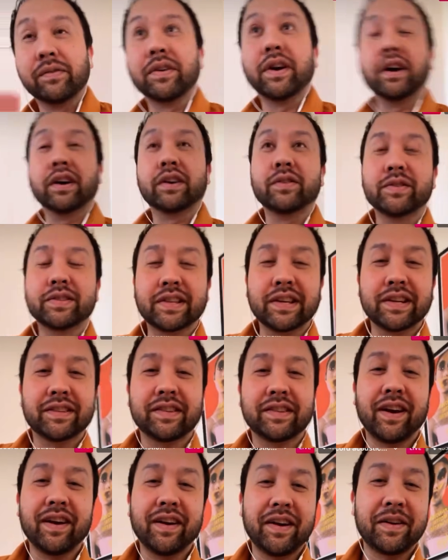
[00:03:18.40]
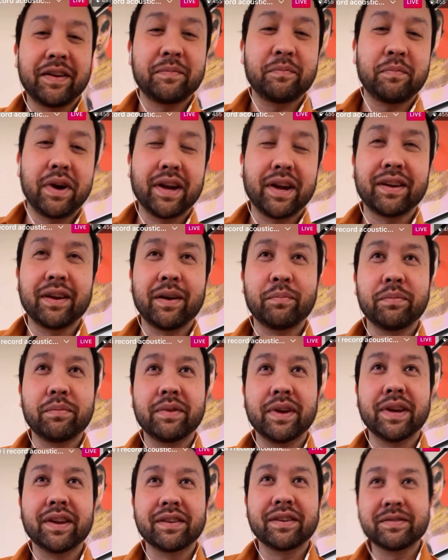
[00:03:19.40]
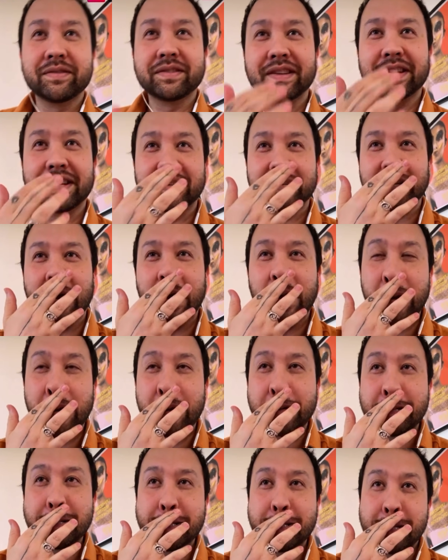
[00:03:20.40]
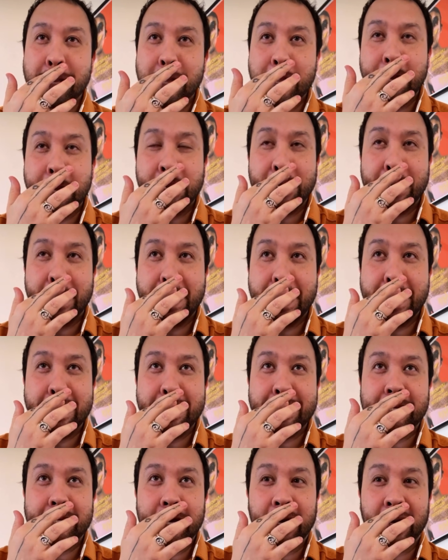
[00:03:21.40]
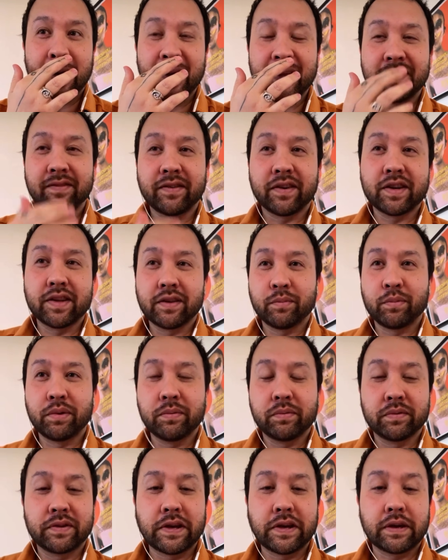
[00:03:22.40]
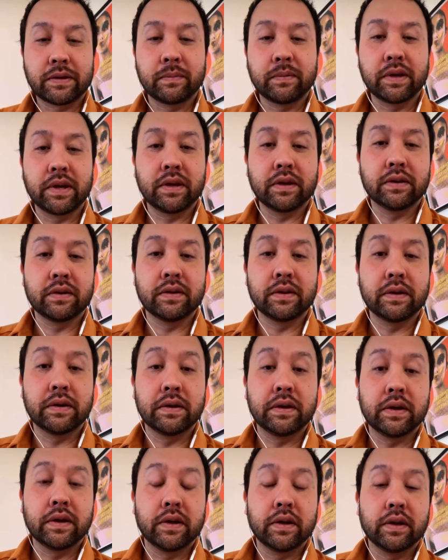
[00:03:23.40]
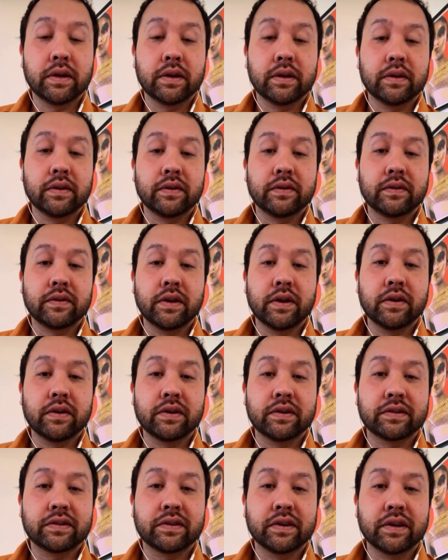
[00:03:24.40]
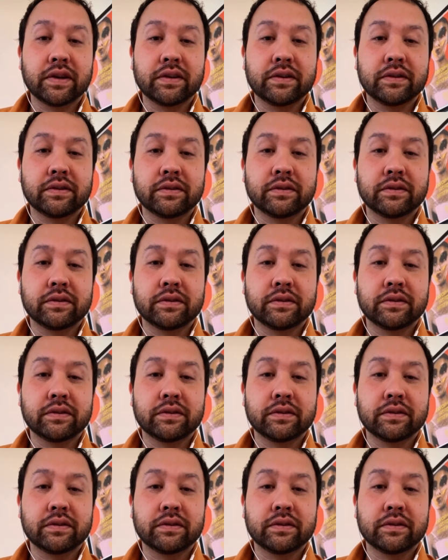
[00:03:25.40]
acoustic guitar, how to mic up an acoustic guitar, and it's funny that people take me seriously